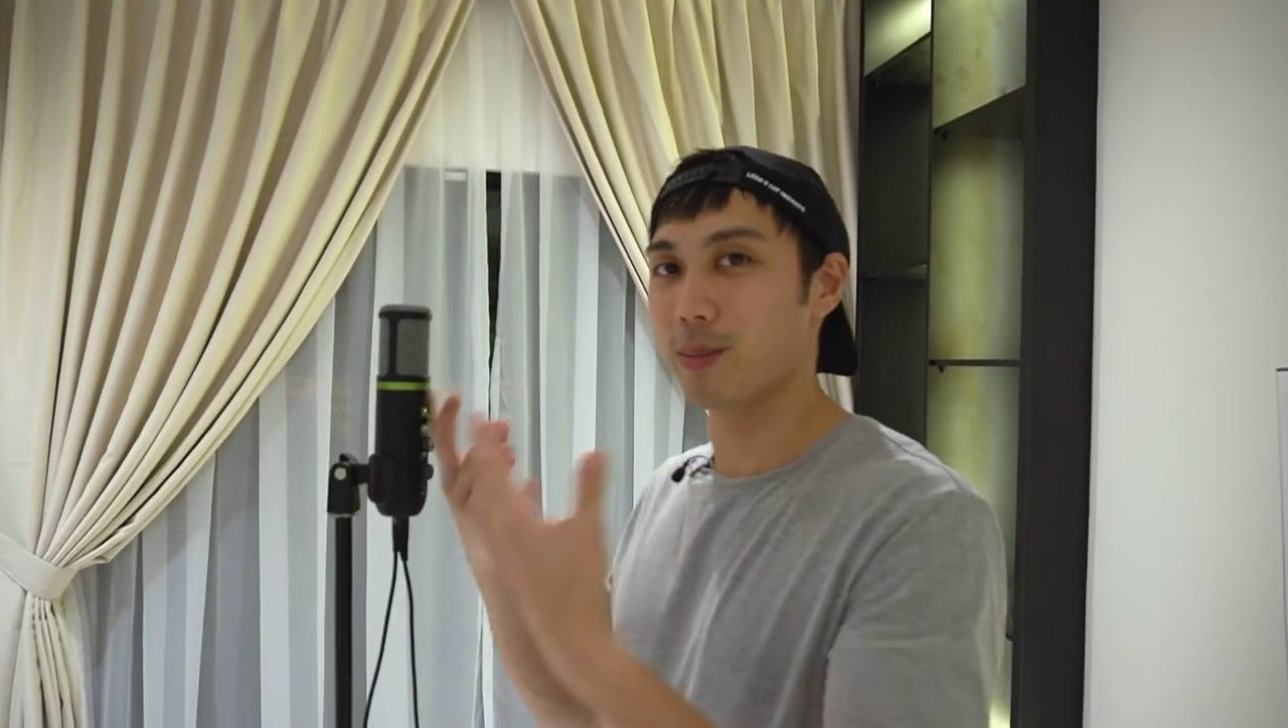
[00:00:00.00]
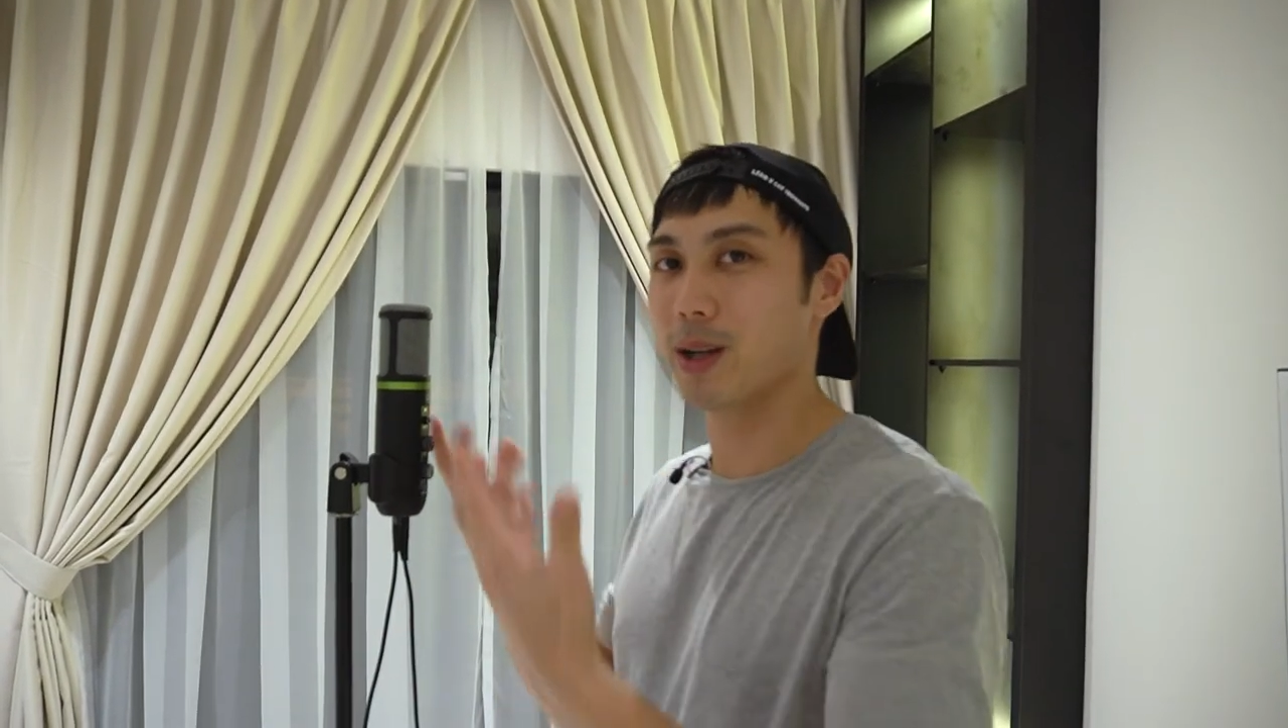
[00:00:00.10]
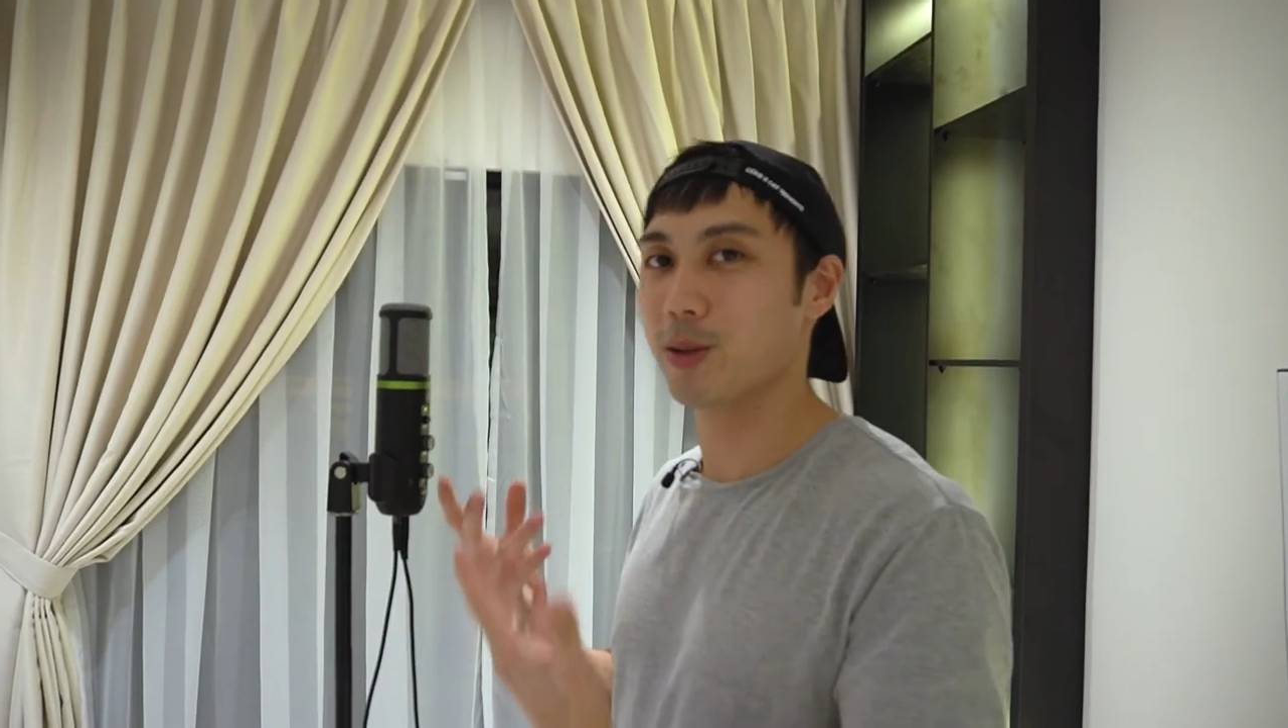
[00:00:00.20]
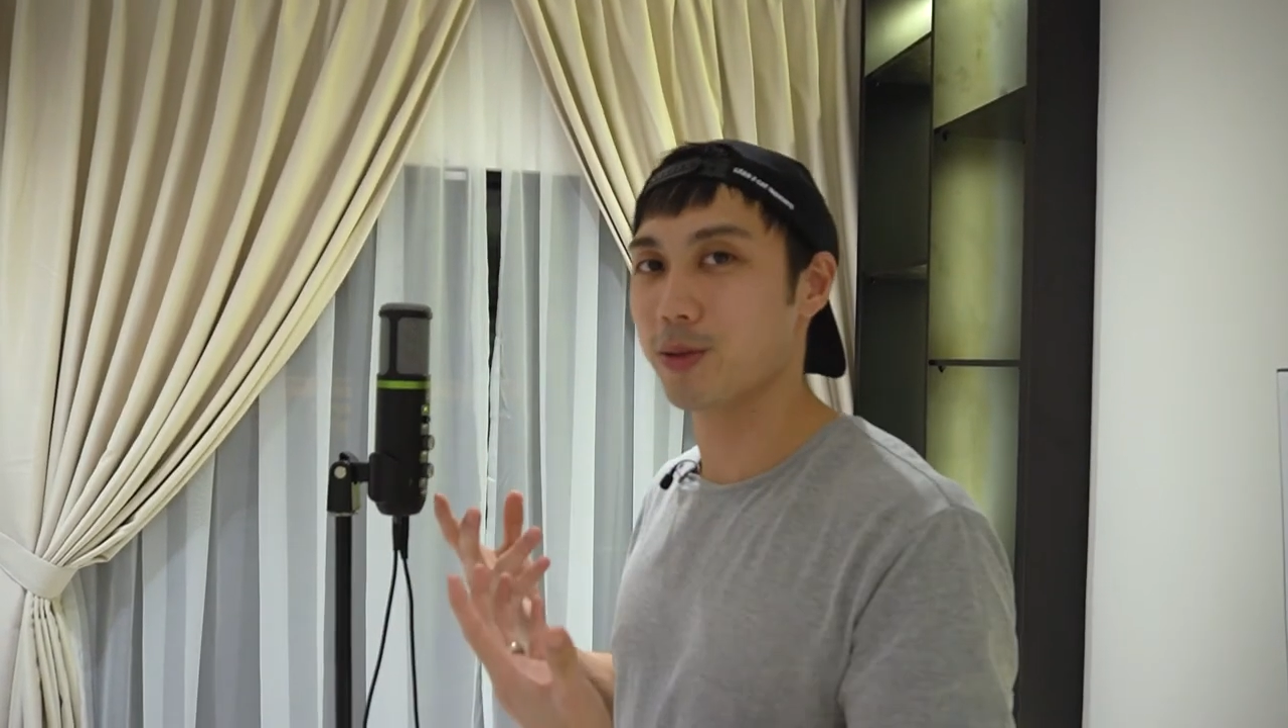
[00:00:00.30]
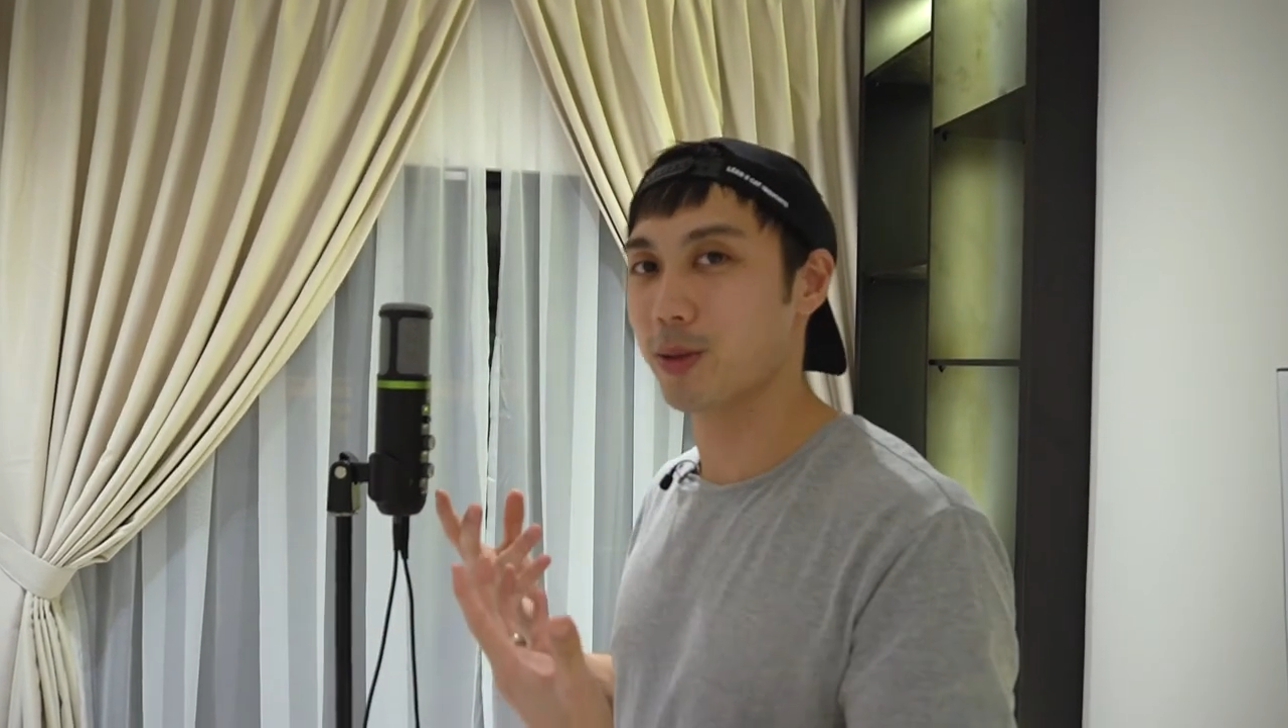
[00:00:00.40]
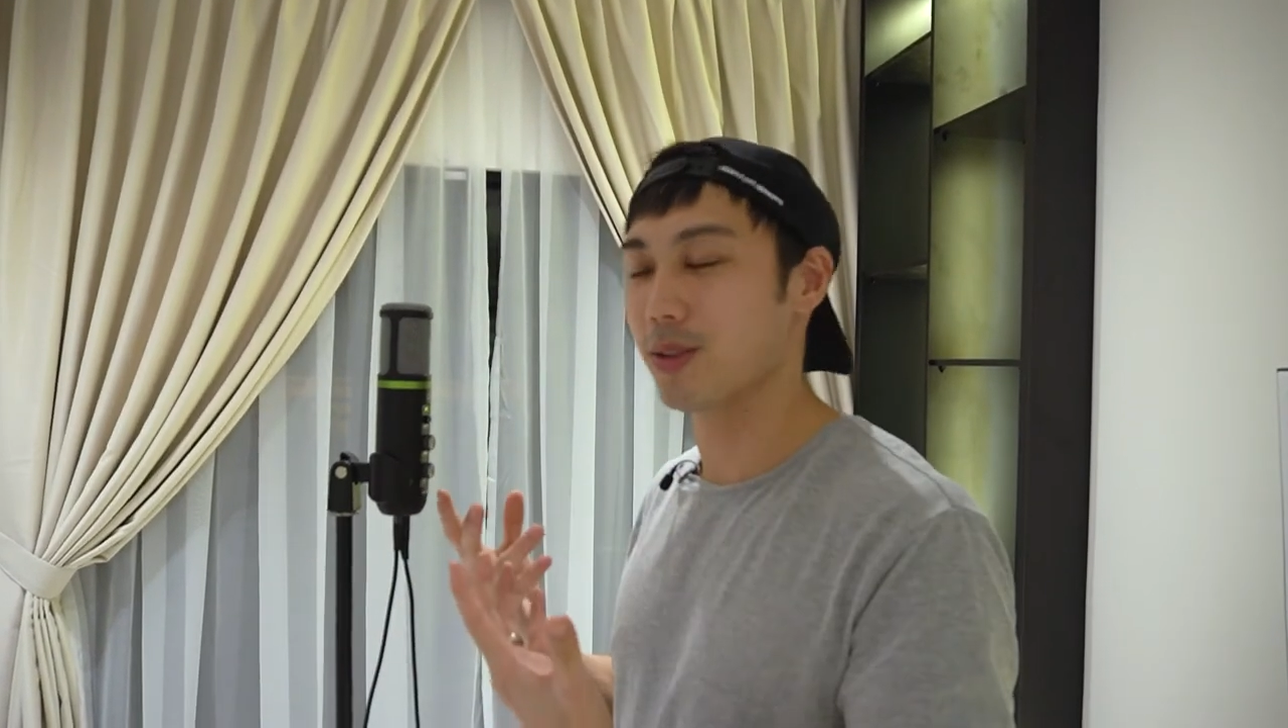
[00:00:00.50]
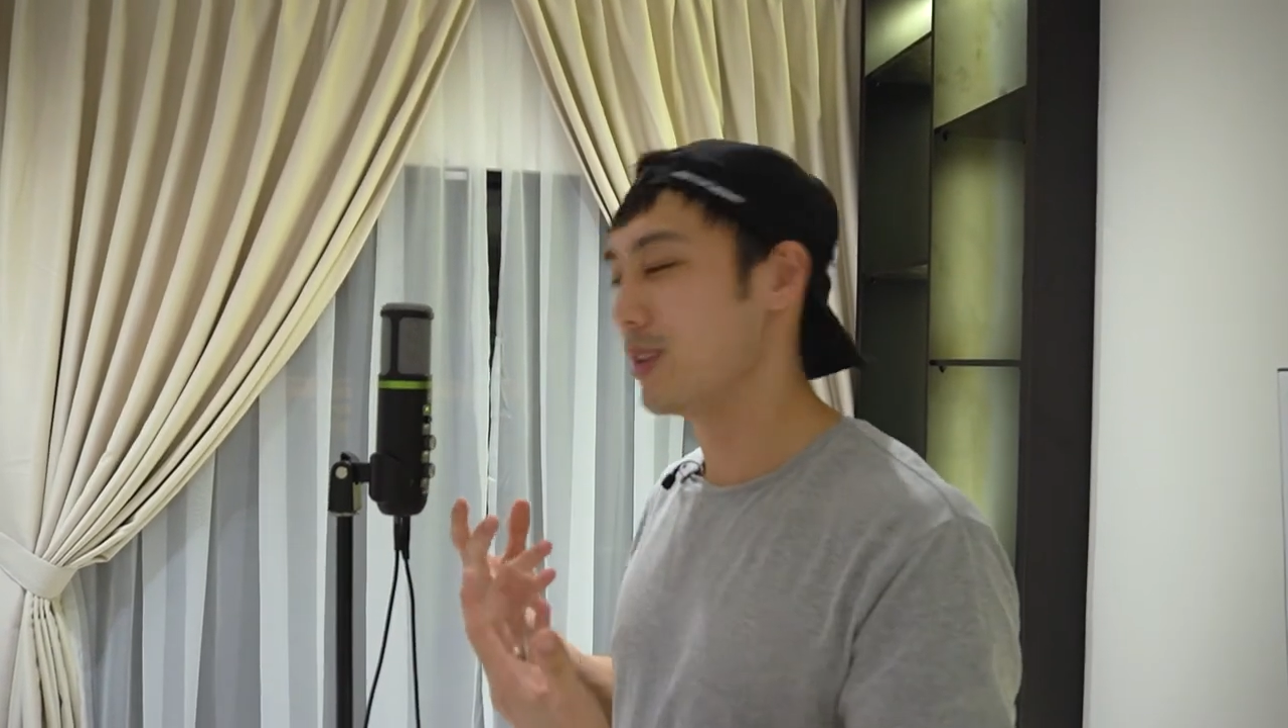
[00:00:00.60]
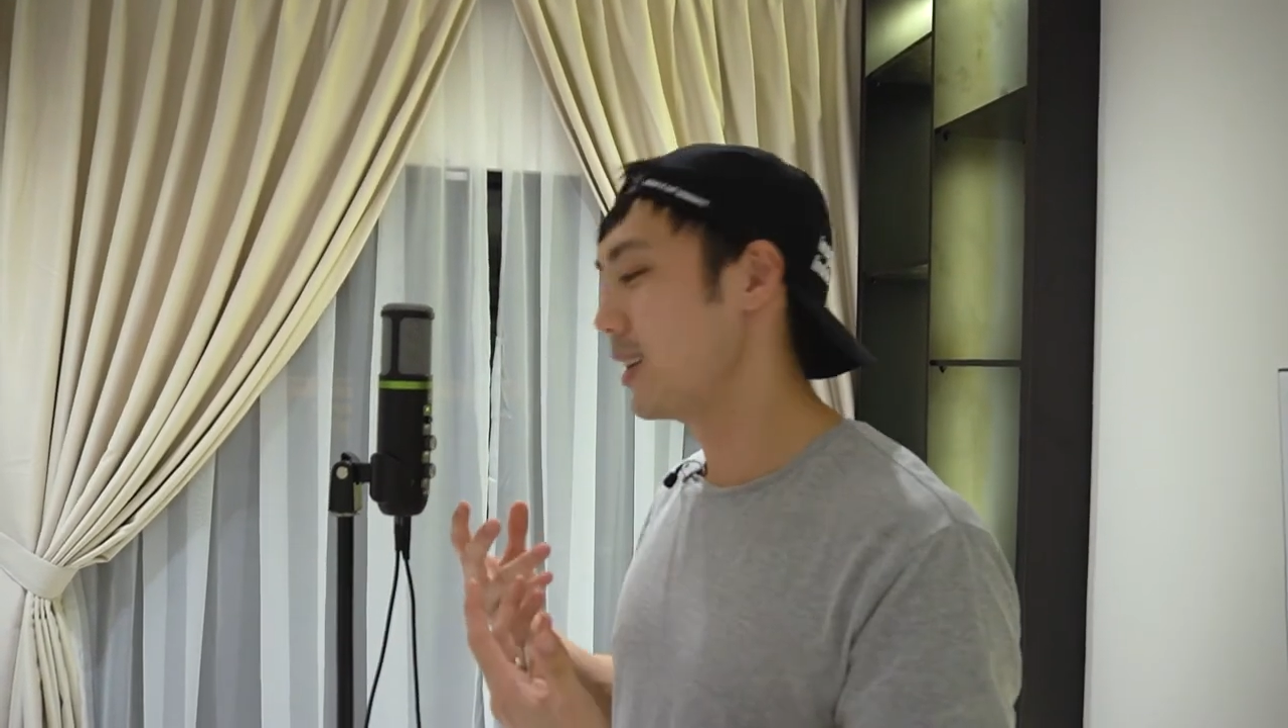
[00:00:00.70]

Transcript: microphone